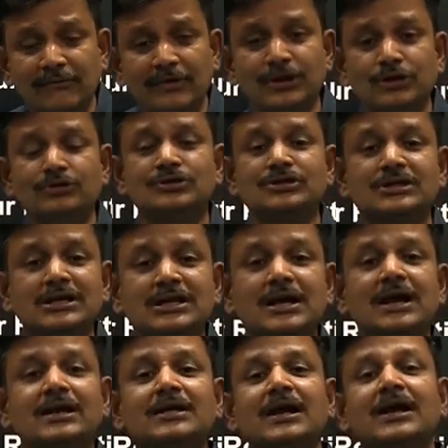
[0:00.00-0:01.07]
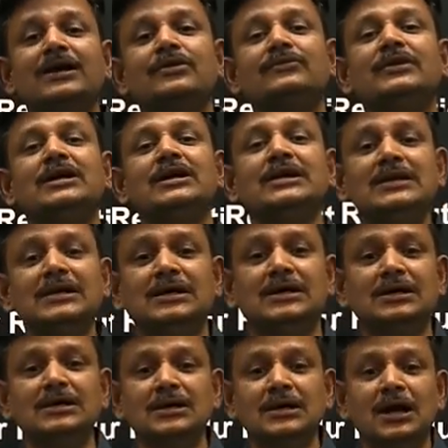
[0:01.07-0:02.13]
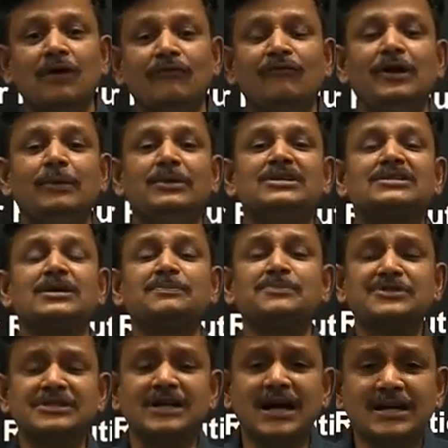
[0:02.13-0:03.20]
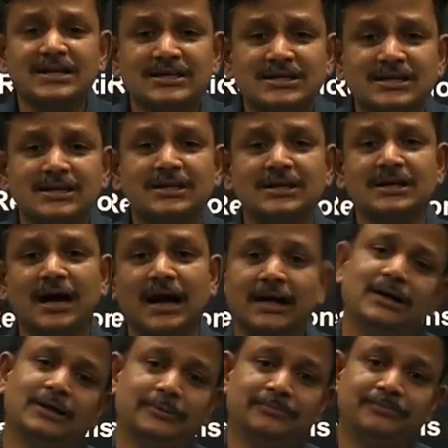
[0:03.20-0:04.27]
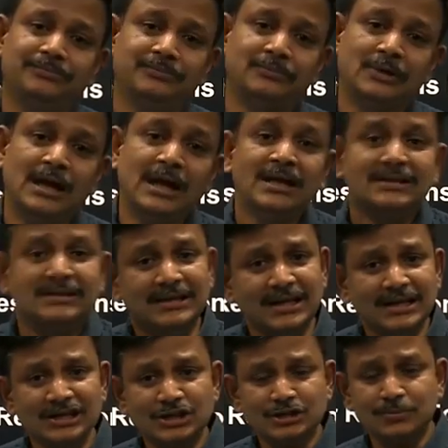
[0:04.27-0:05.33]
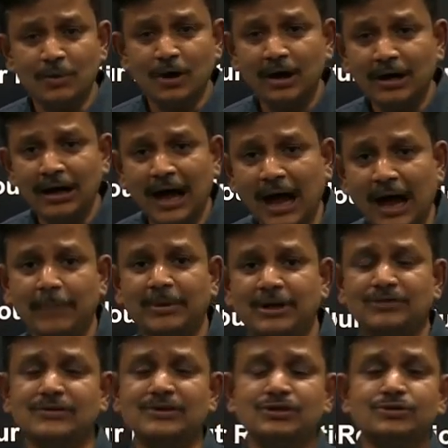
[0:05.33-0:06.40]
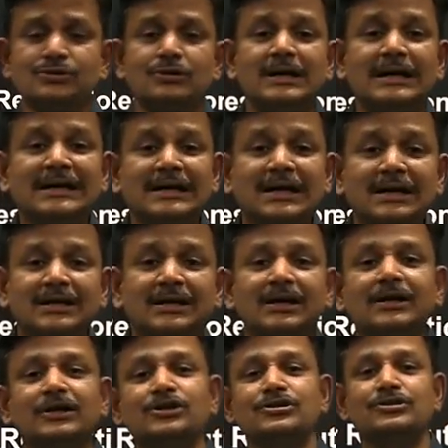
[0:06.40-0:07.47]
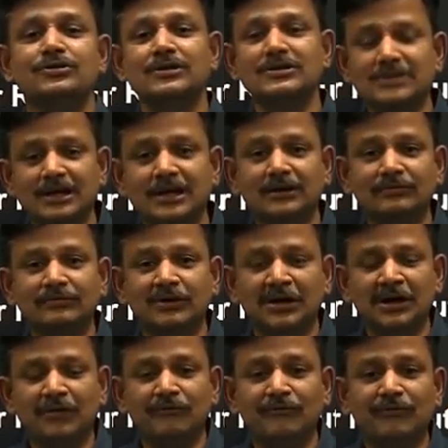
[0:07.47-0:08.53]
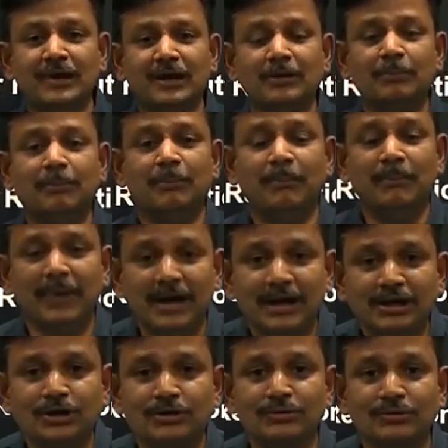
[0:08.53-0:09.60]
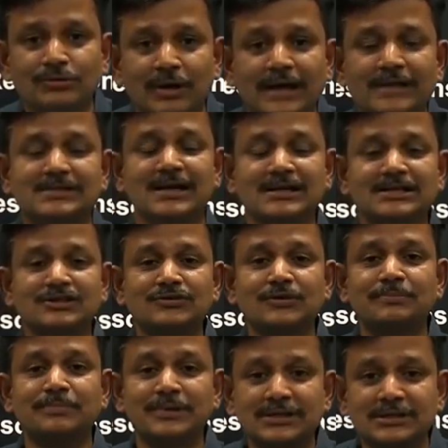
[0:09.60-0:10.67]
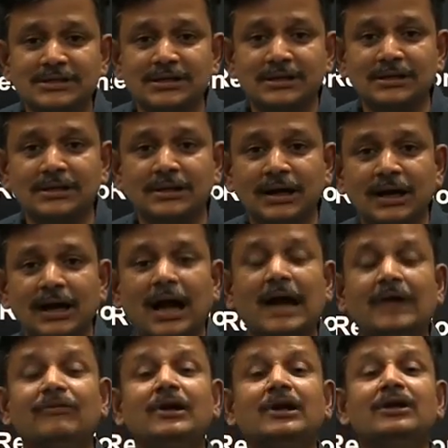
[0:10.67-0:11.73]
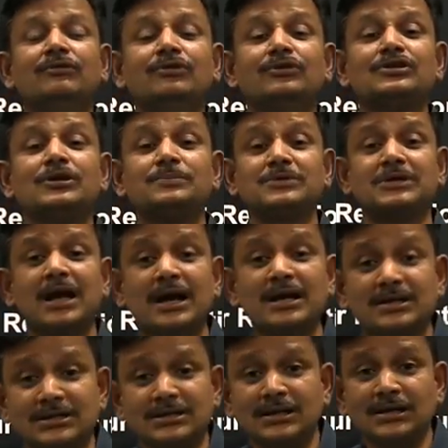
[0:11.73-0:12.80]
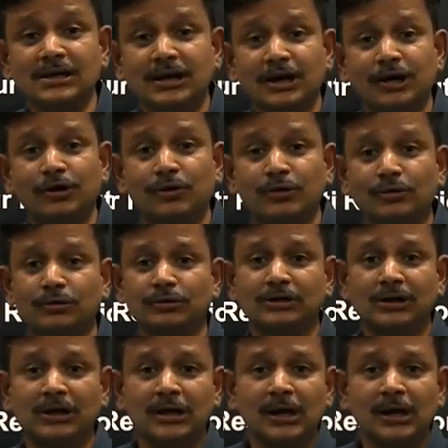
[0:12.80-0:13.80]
when you see at the end of the year will be substantially high. These small habits which you inculcate in yourself will make you a successful person and will give you substantial growth.